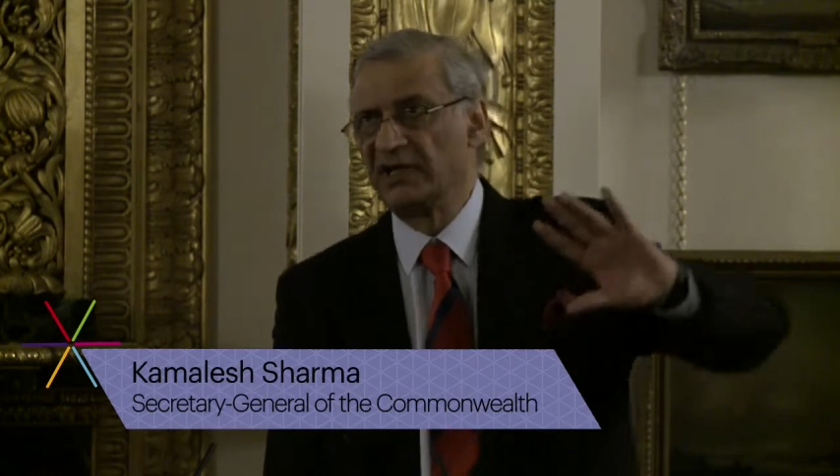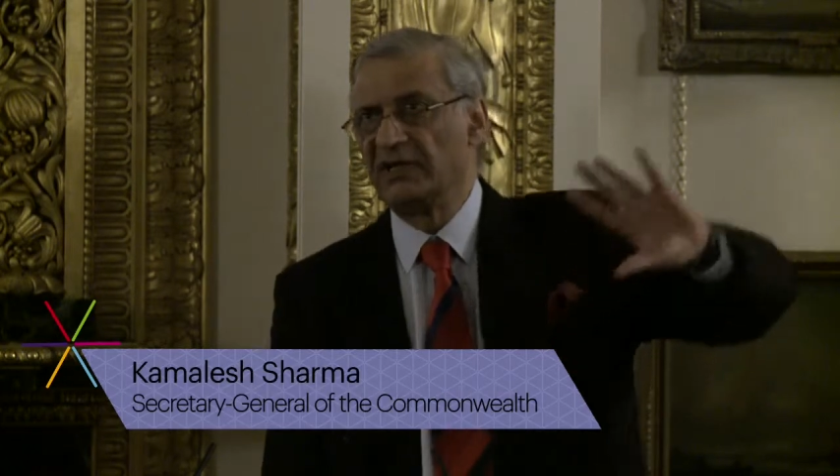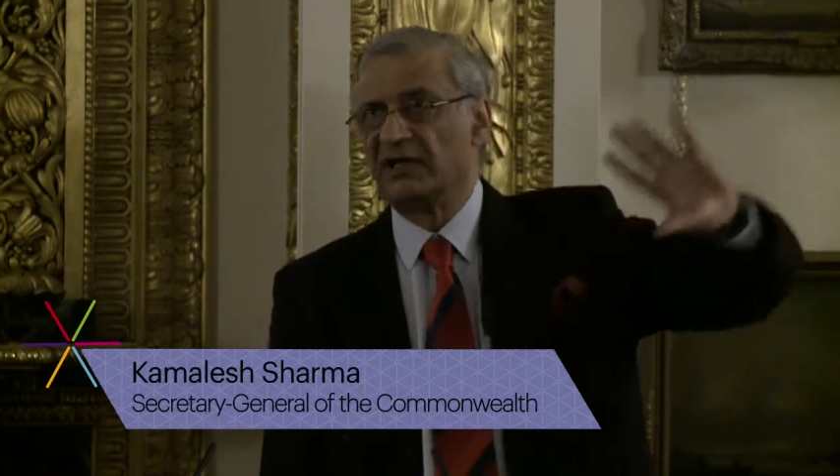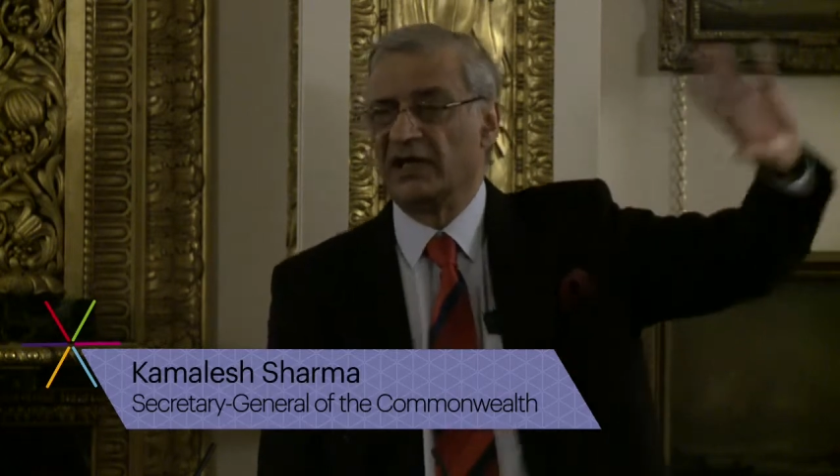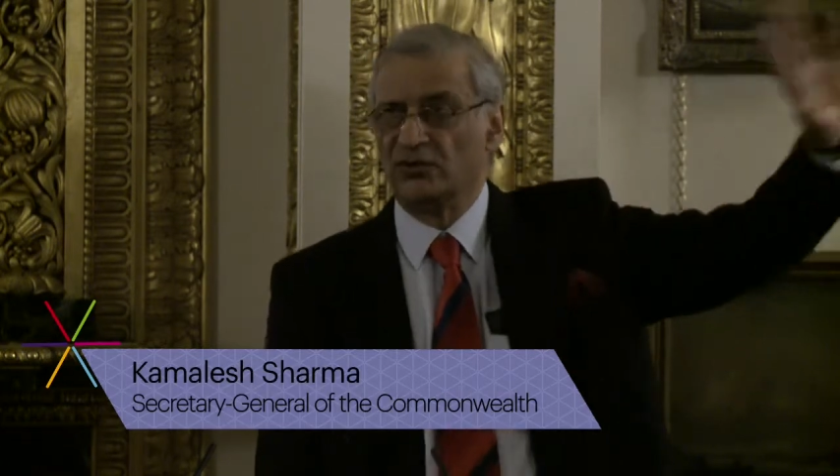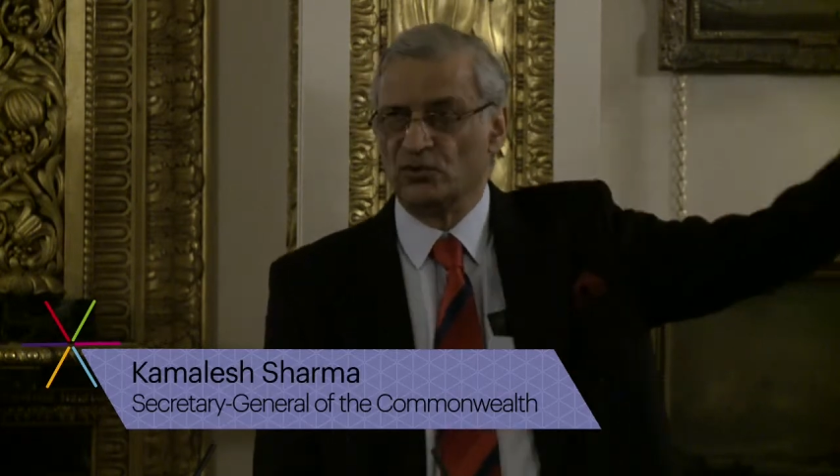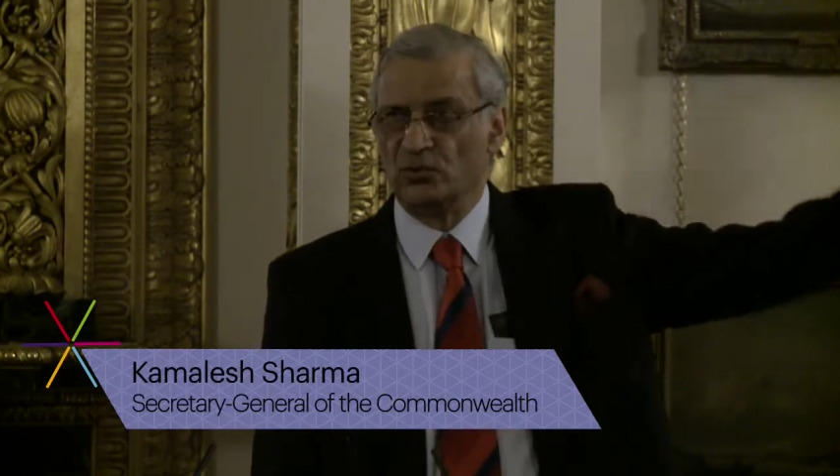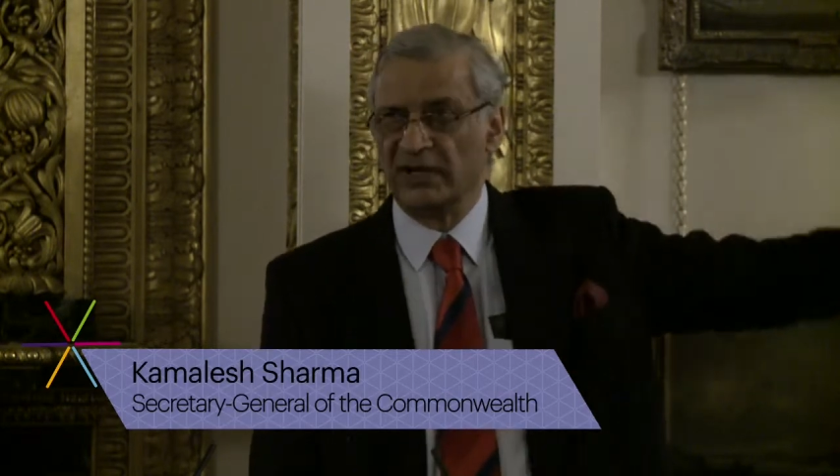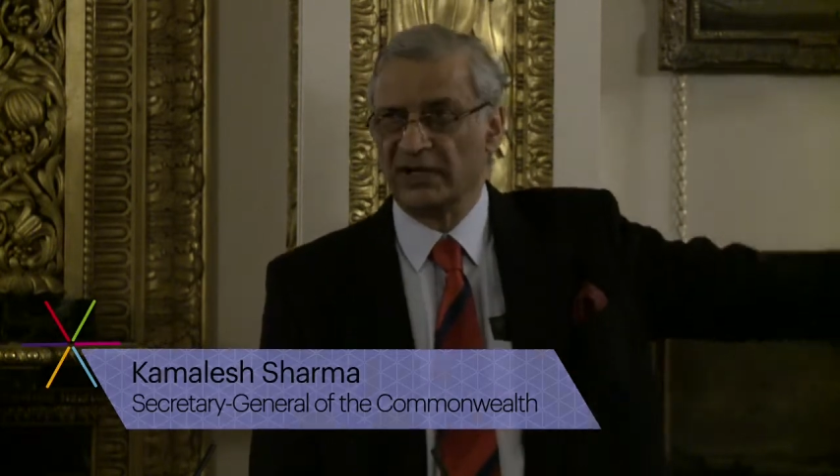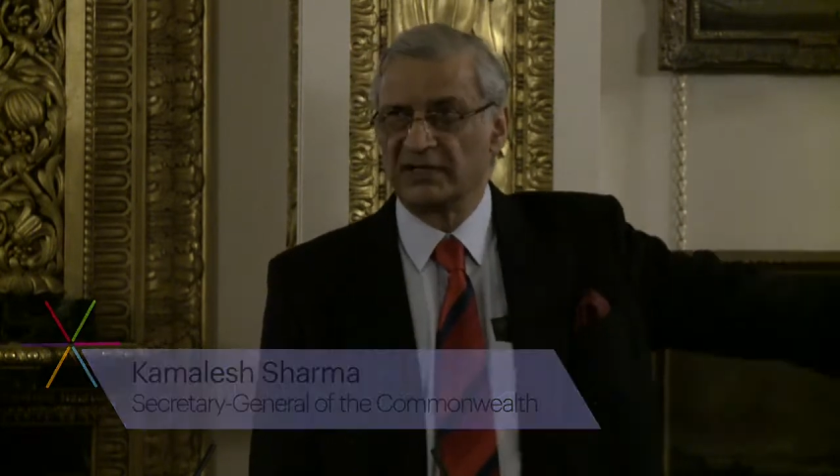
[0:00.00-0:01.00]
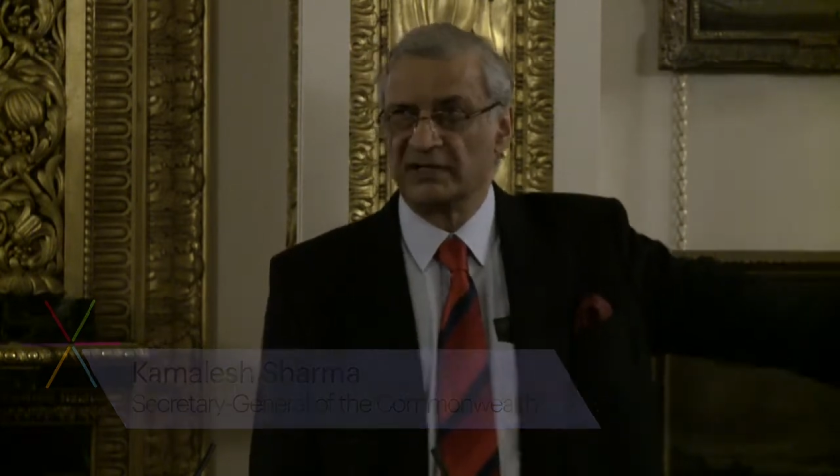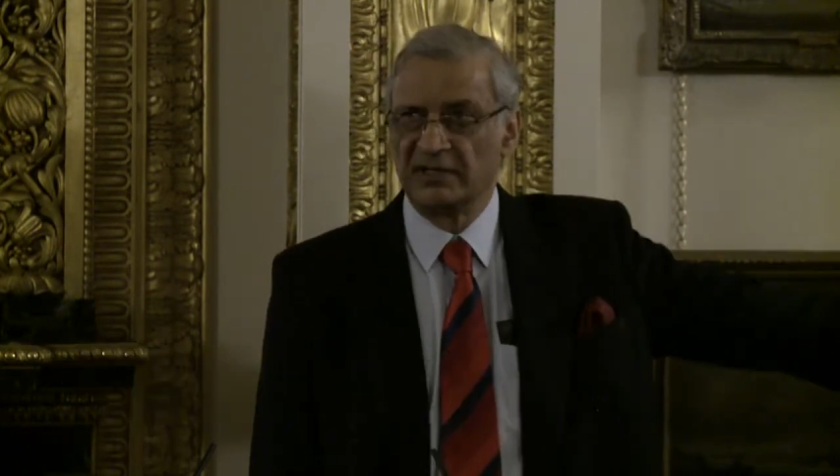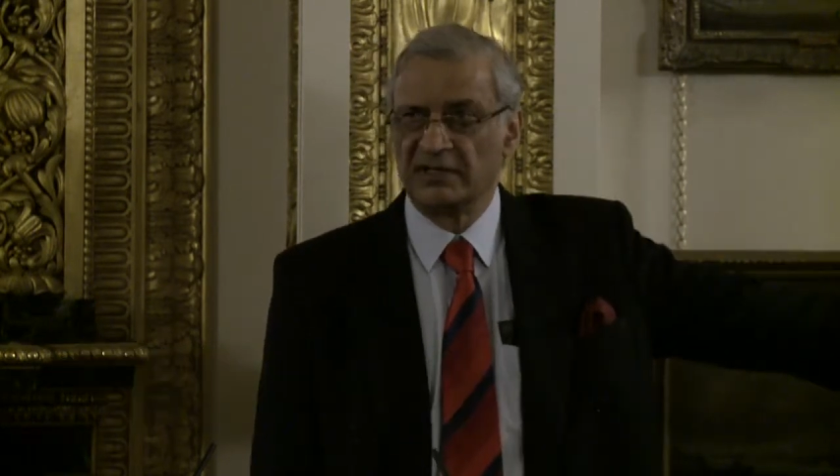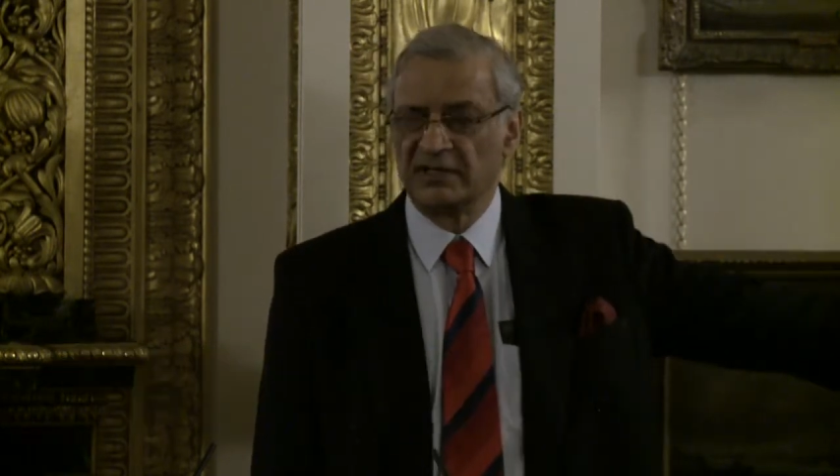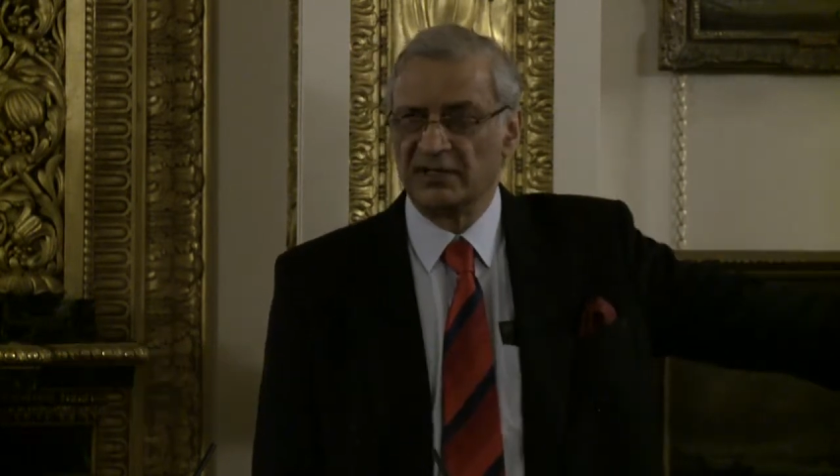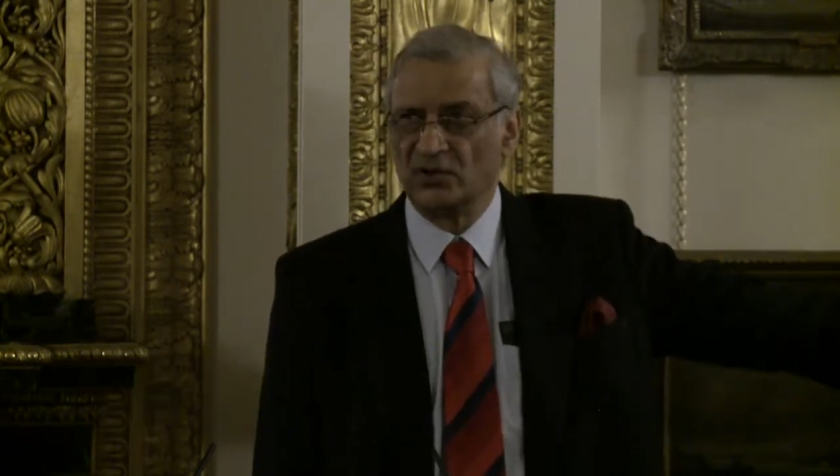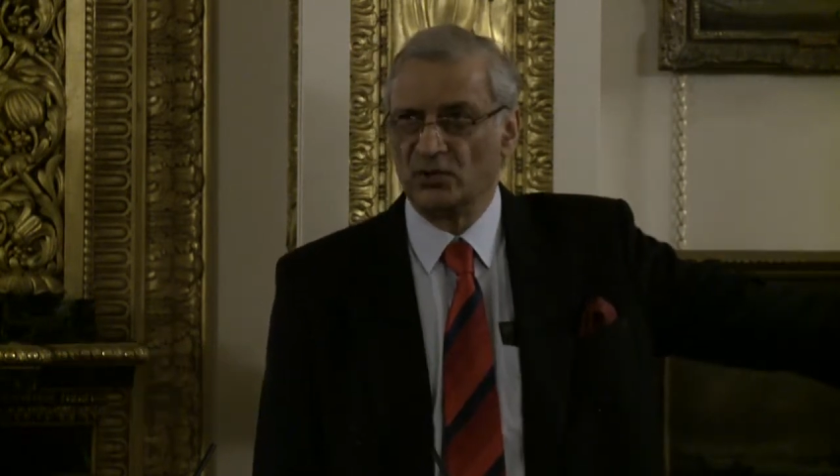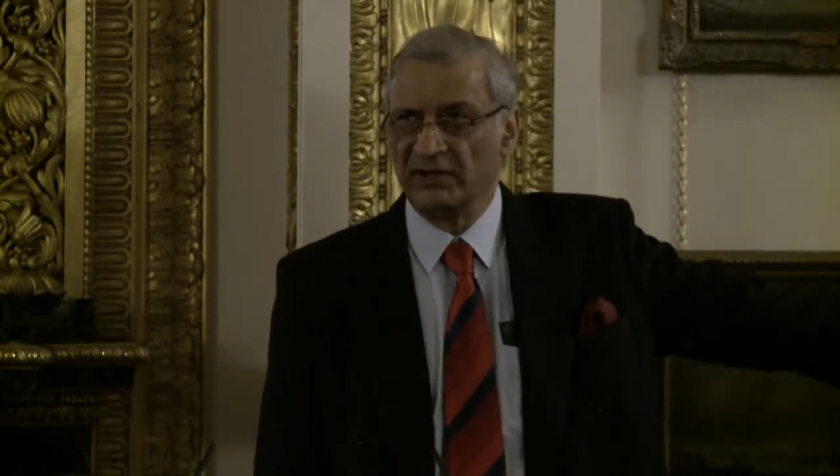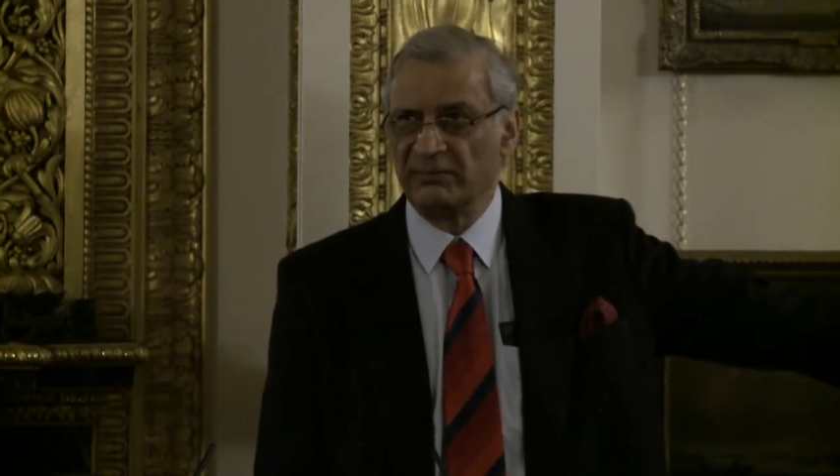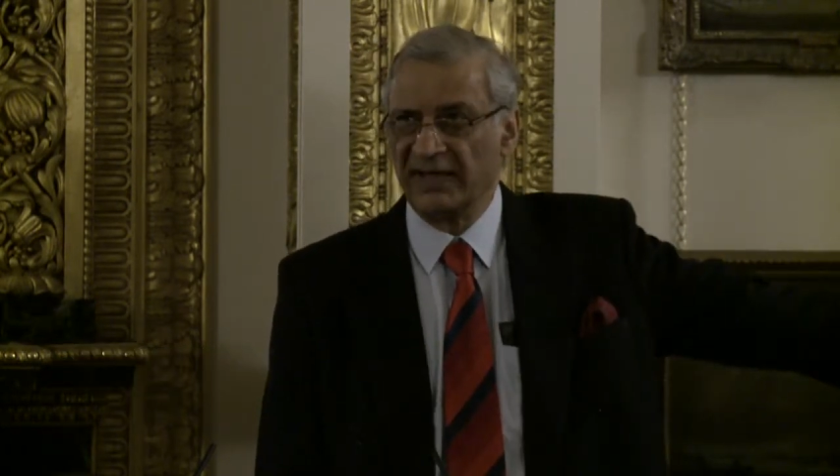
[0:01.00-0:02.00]
and you work
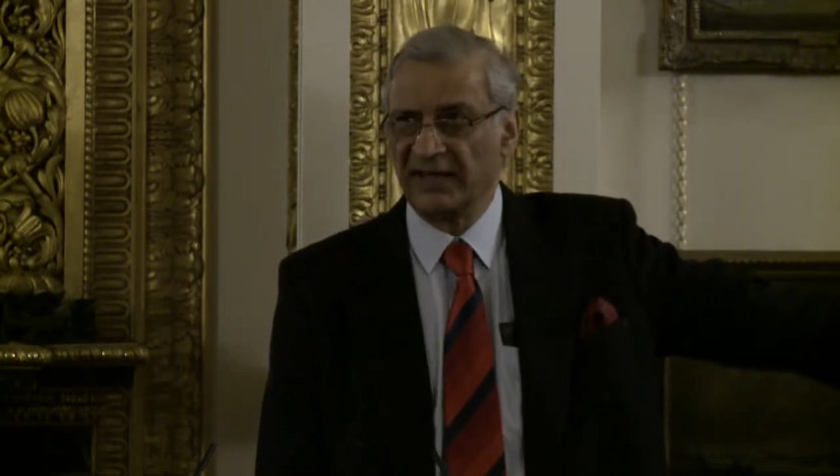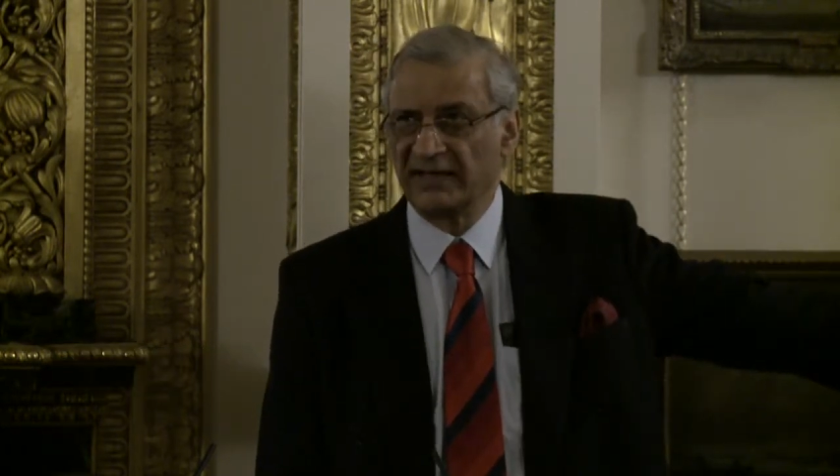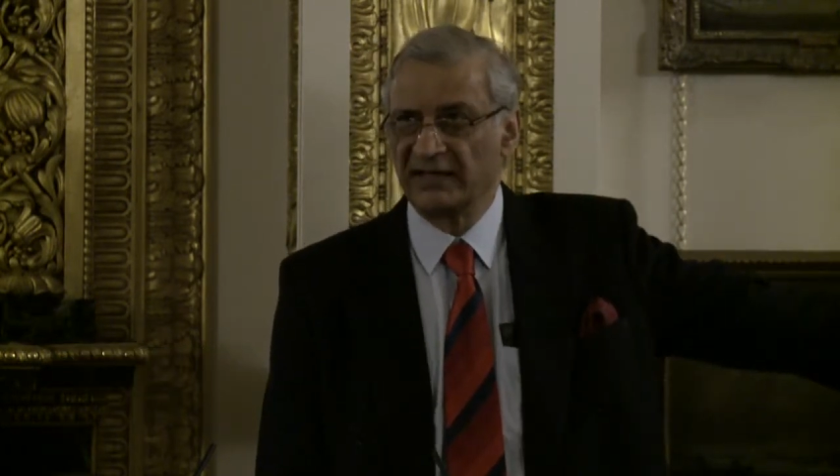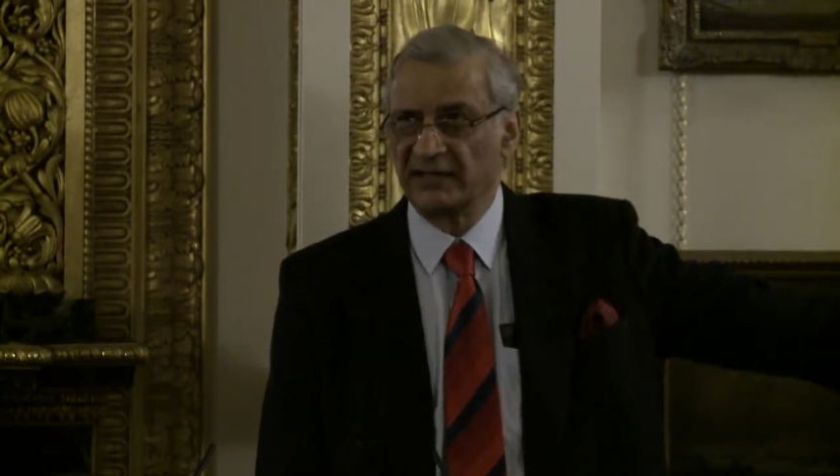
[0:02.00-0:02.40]
your way back,